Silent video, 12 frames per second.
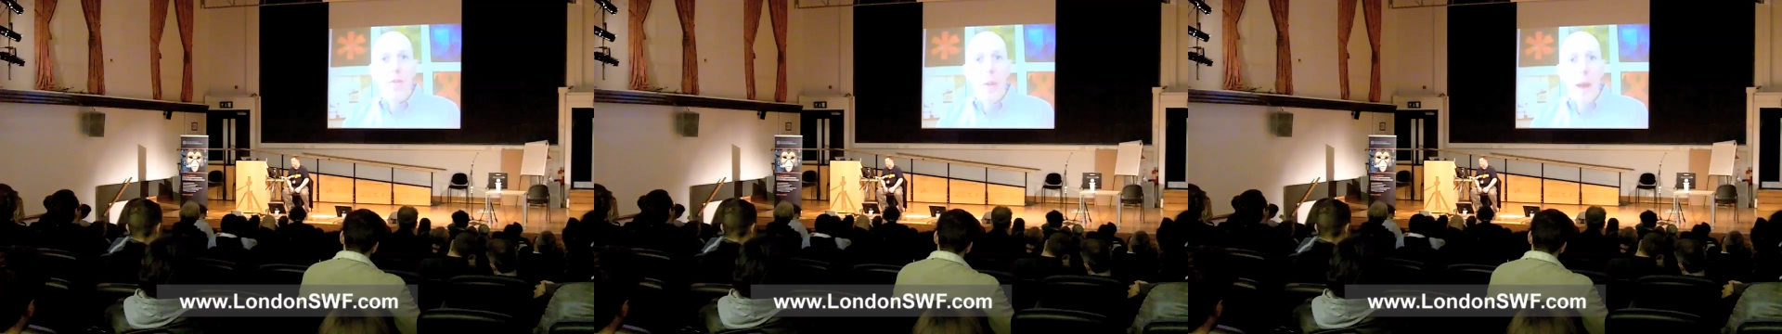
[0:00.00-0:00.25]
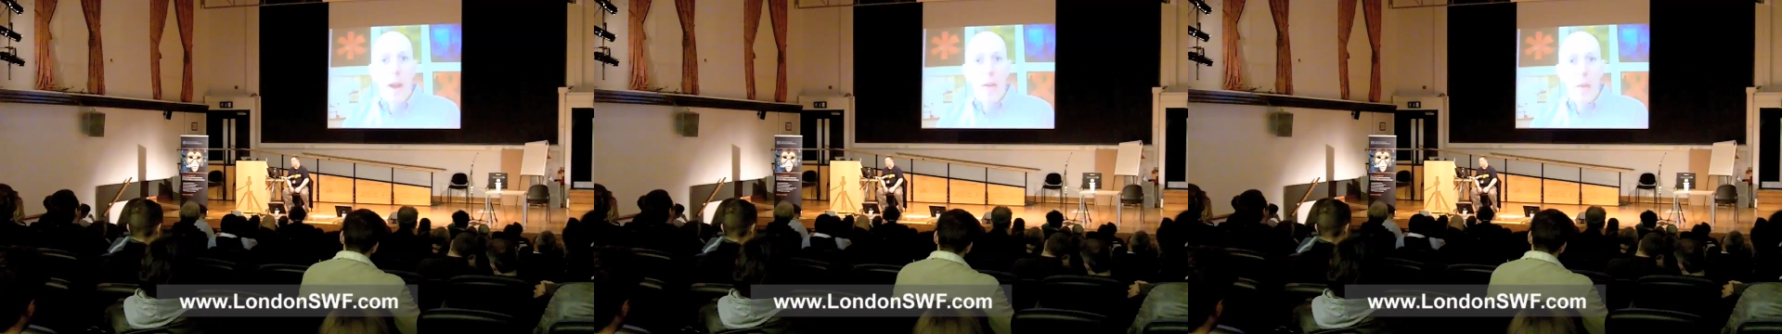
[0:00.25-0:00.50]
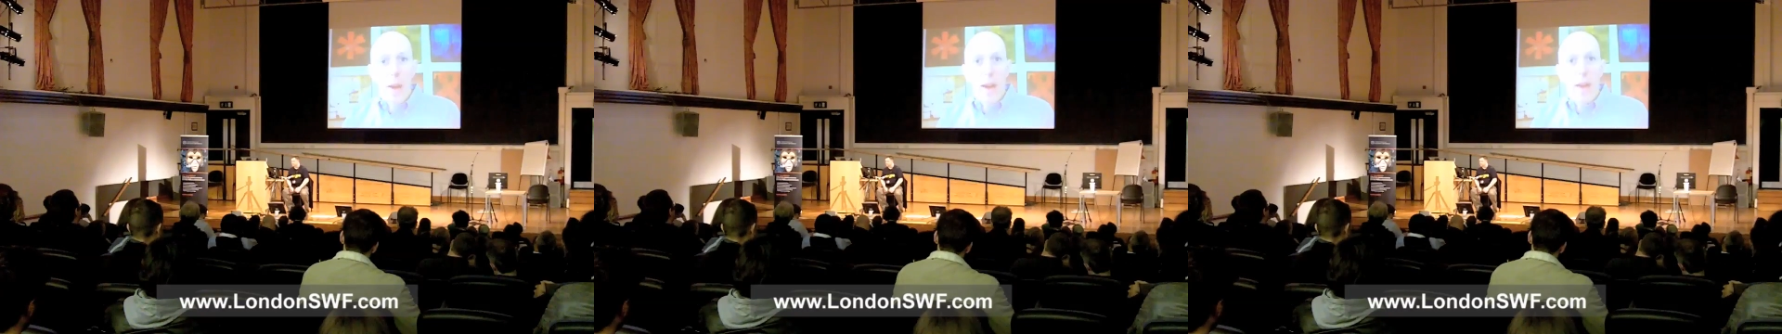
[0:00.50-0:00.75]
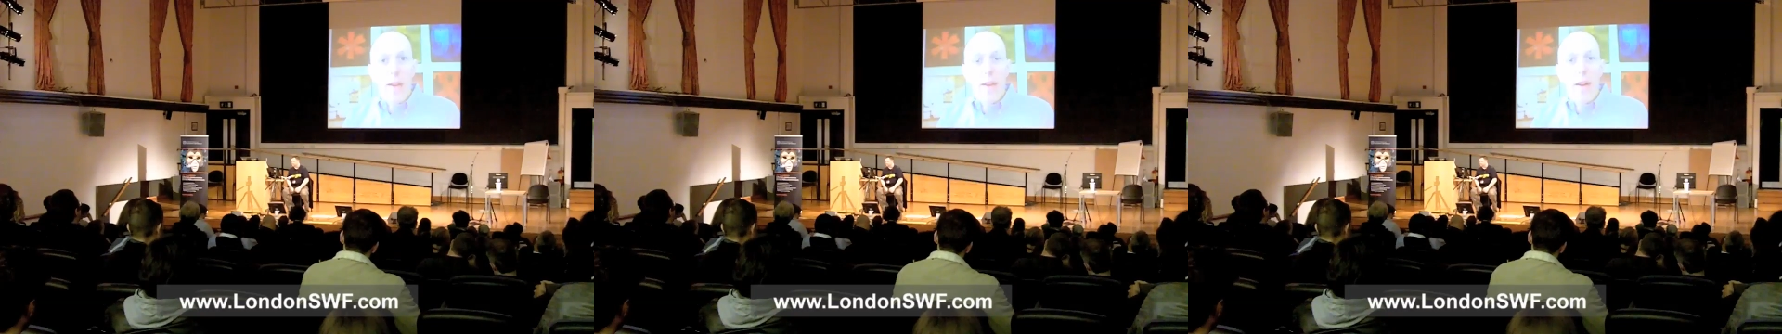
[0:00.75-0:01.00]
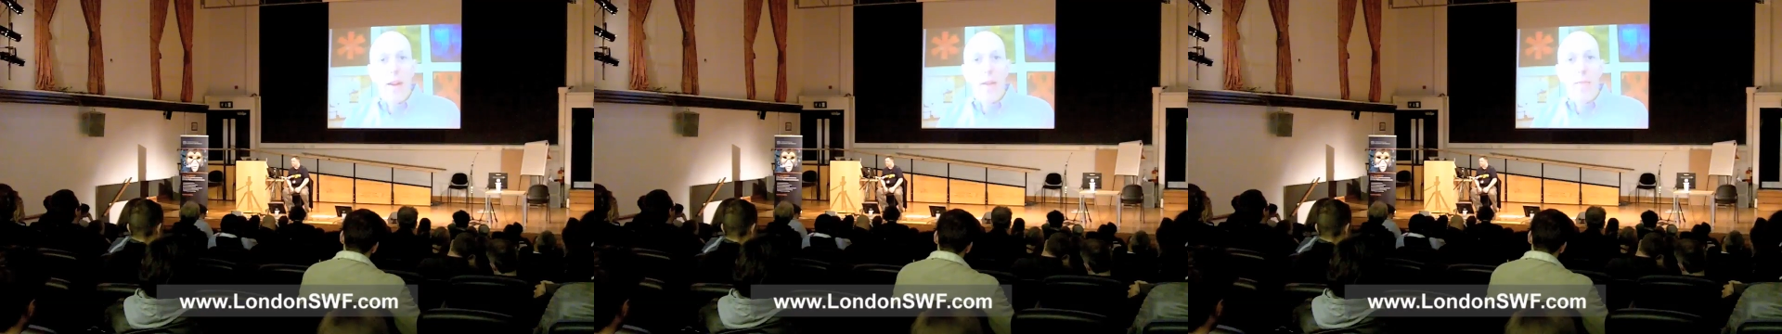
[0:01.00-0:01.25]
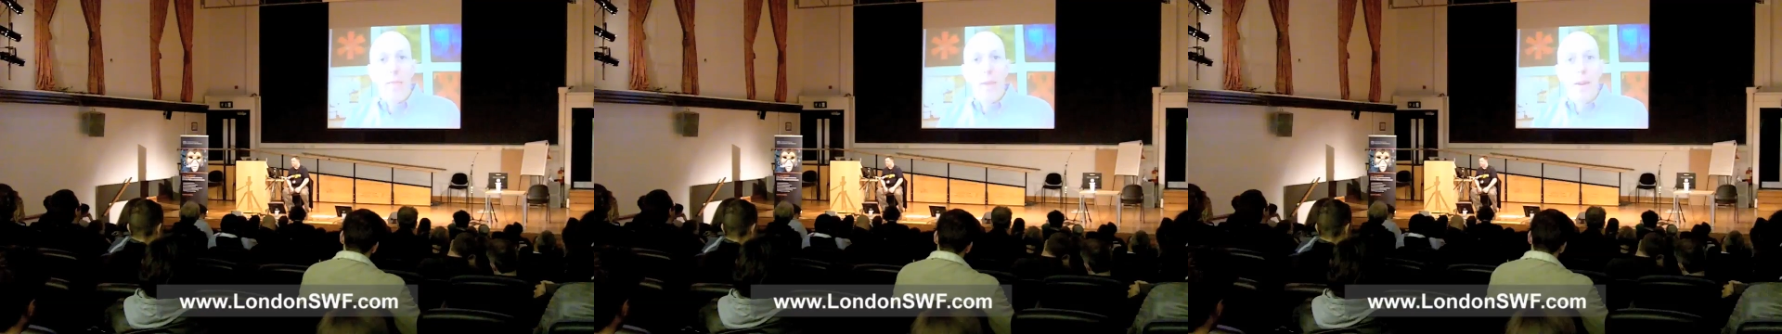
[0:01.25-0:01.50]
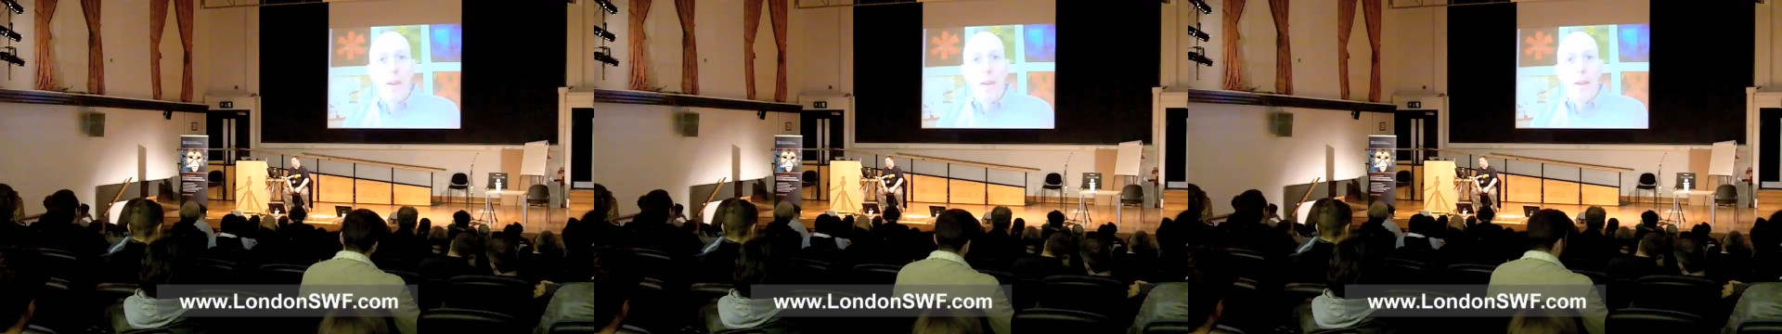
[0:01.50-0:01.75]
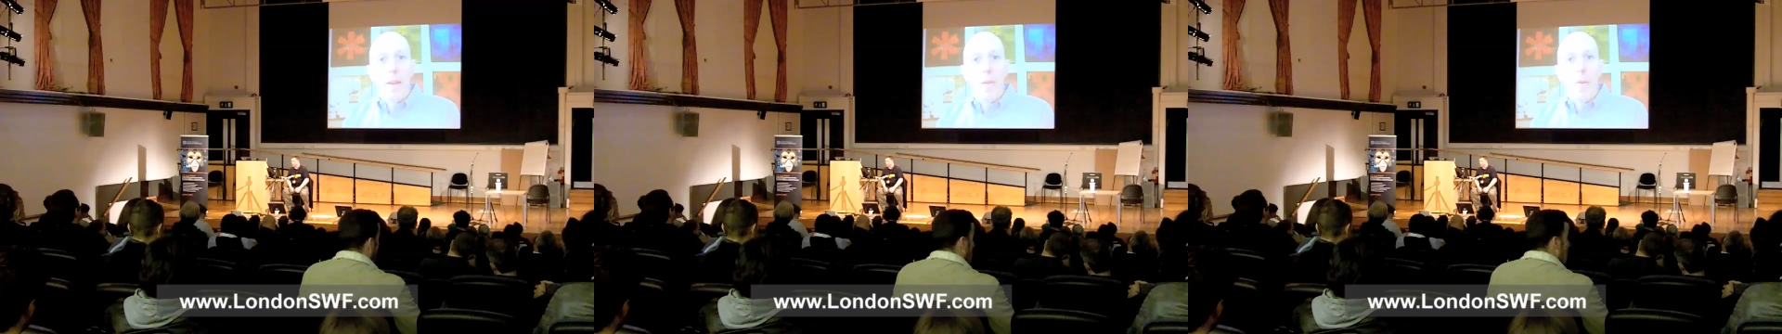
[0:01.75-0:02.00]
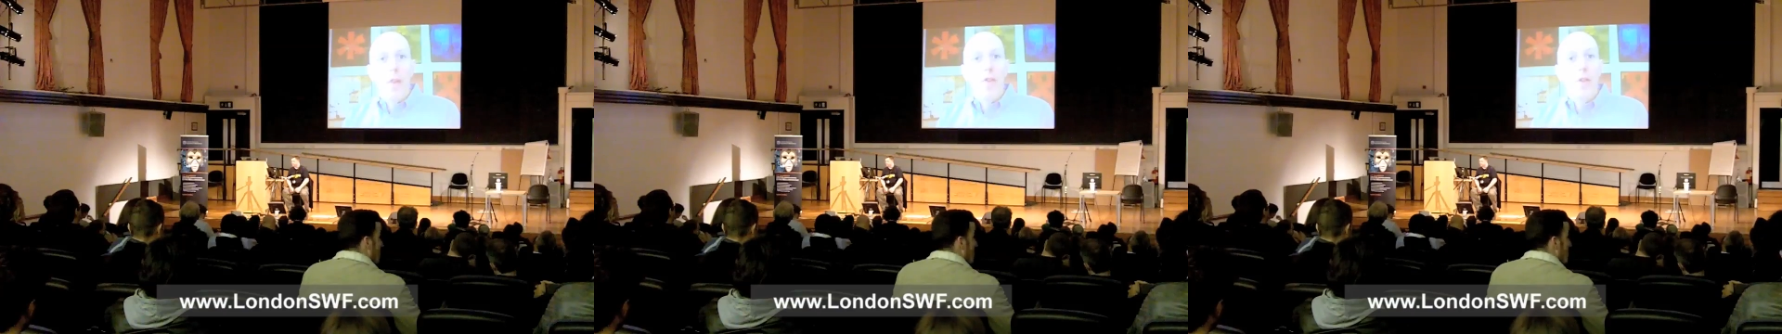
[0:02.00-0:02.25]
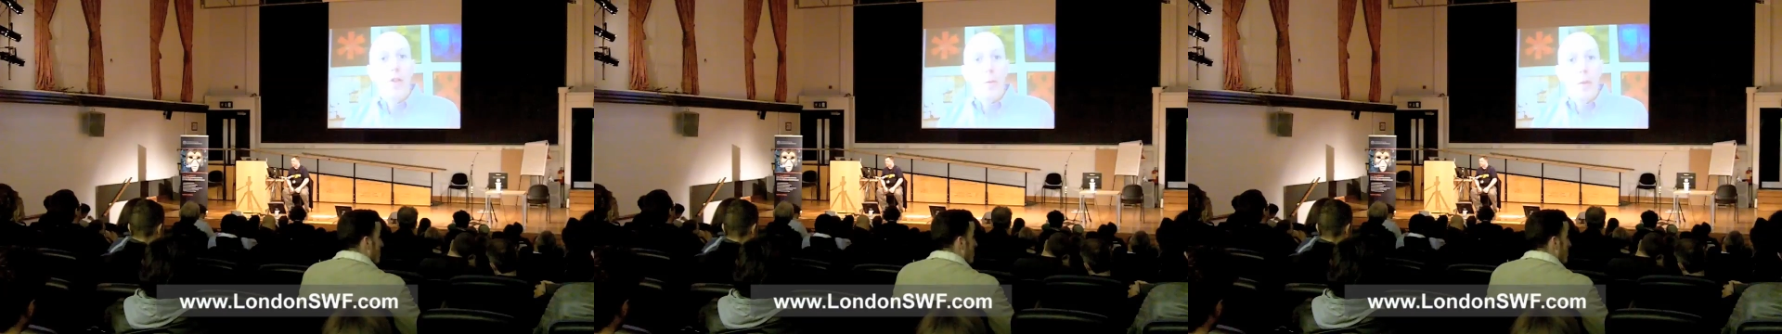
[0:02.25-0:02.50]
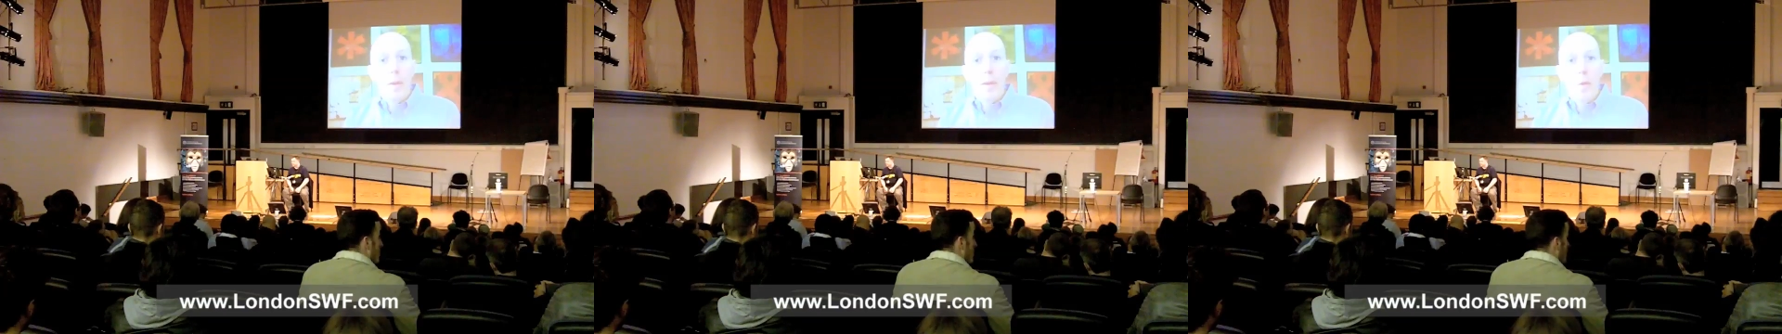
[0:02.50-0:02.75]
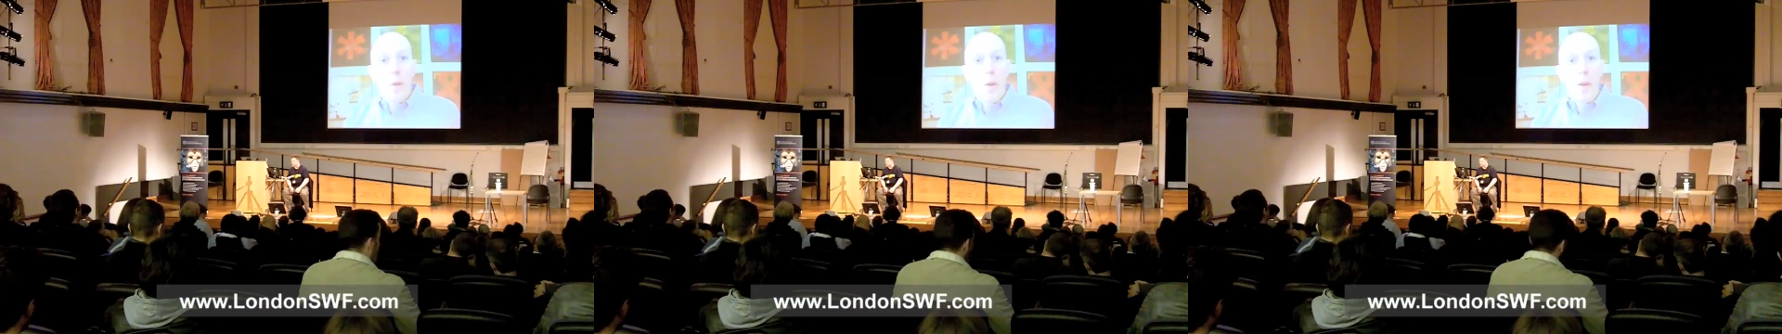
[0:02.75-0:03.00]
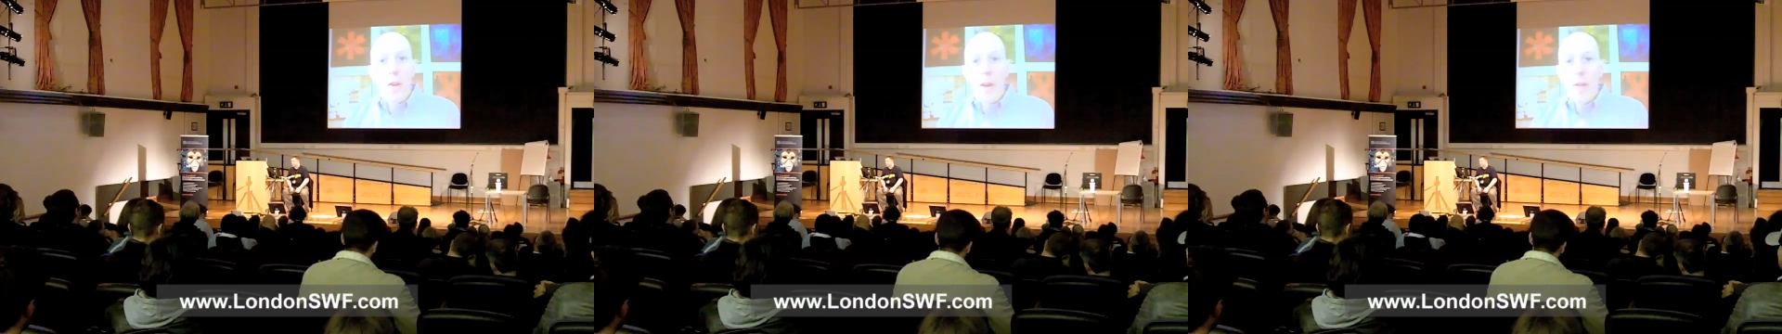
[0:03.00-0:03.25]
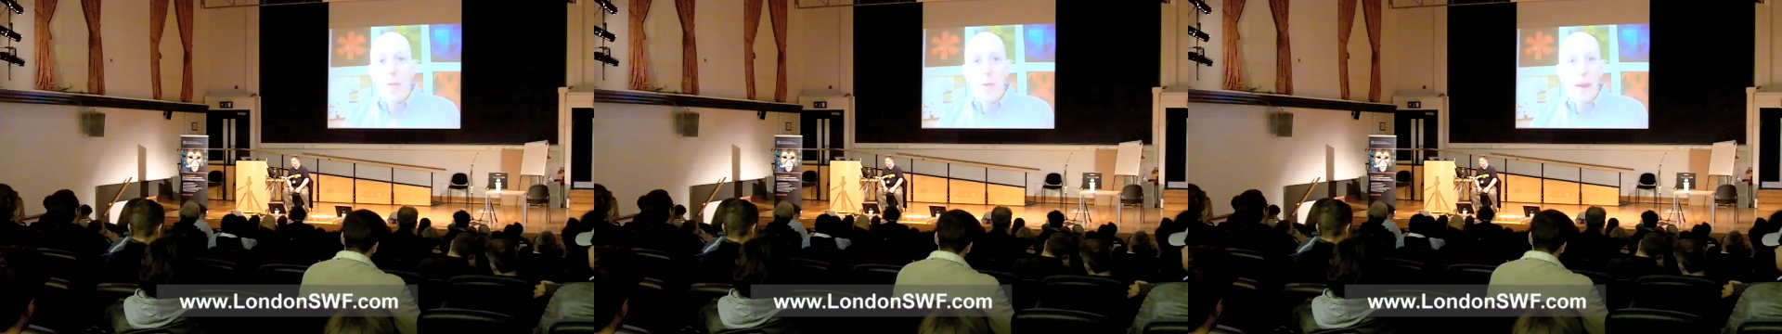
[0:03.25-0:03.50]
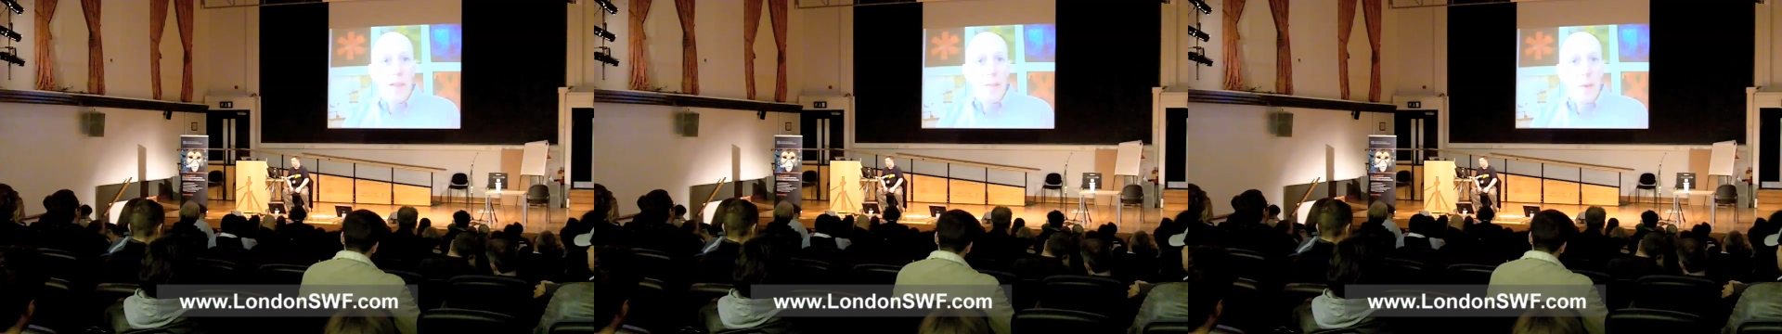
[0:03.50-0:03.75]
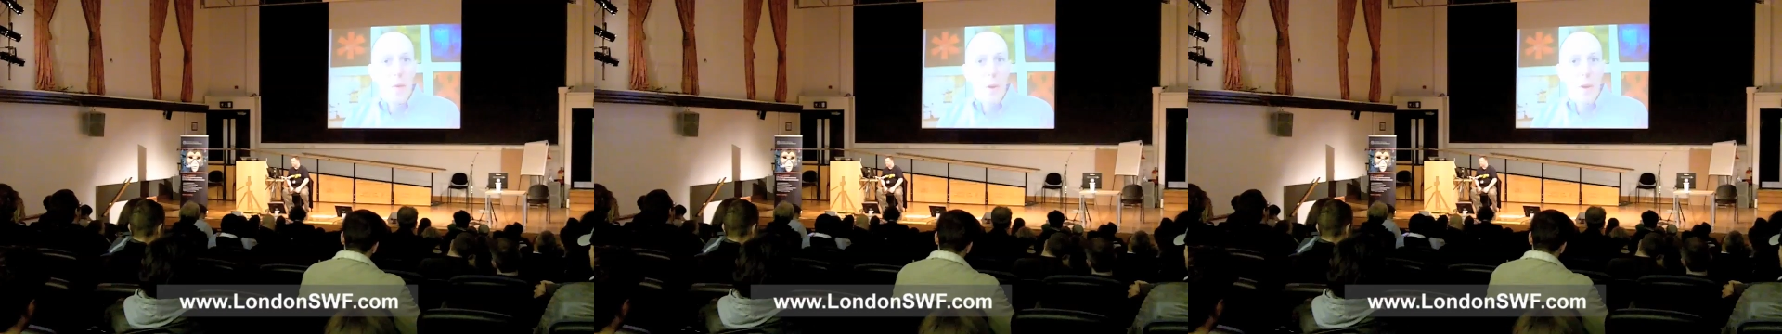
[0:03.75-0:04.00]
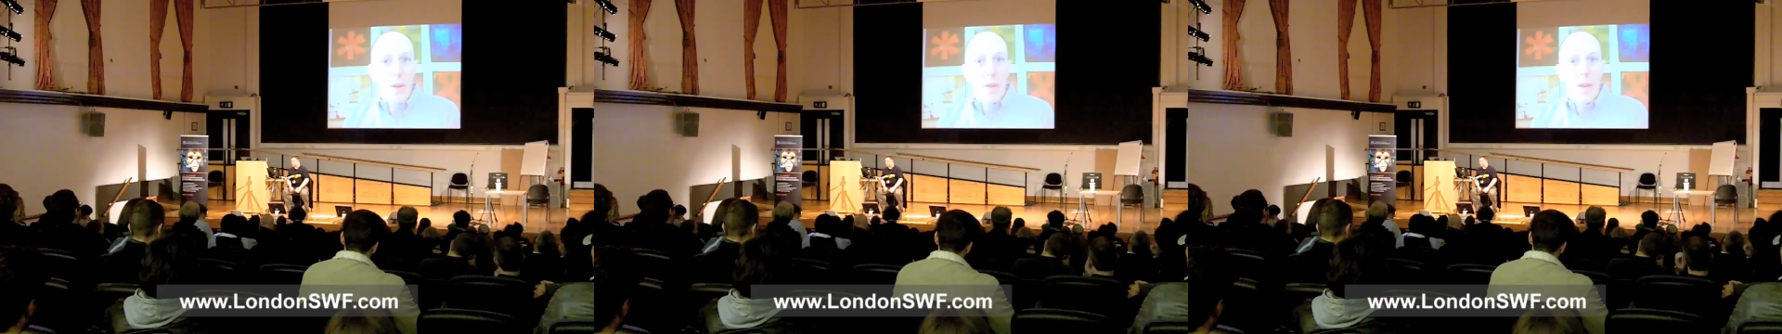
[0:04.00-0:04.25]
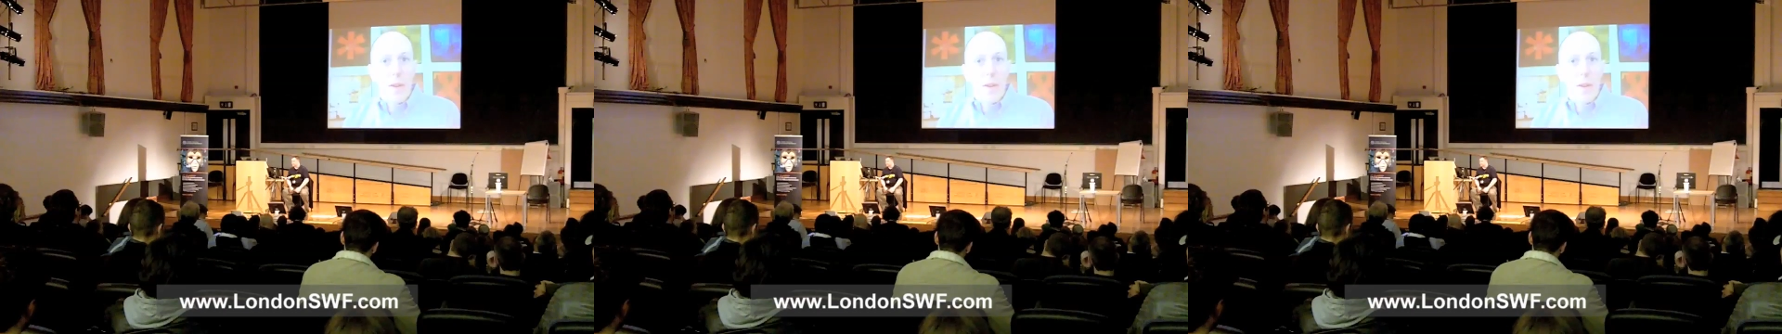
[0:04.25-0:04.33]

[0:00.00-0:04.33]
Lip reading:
(no speaker visible)